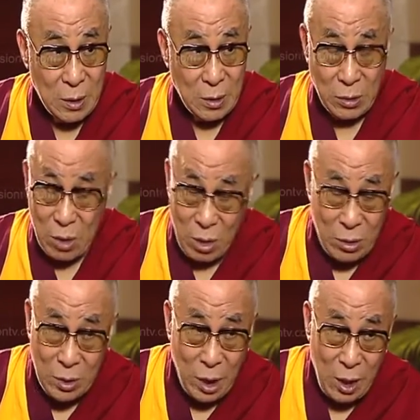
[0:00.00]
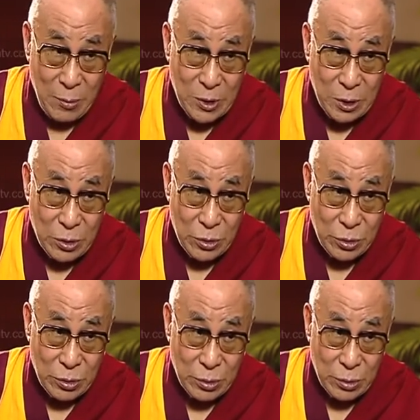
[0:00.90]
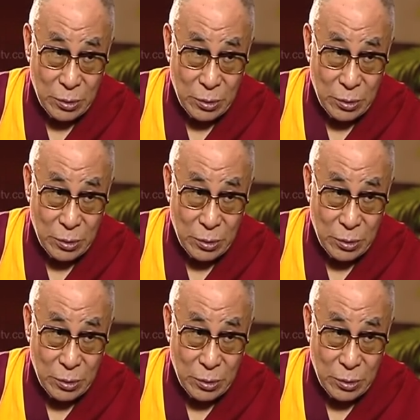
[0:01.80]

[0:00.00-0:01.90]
not Dalai Lama's institution.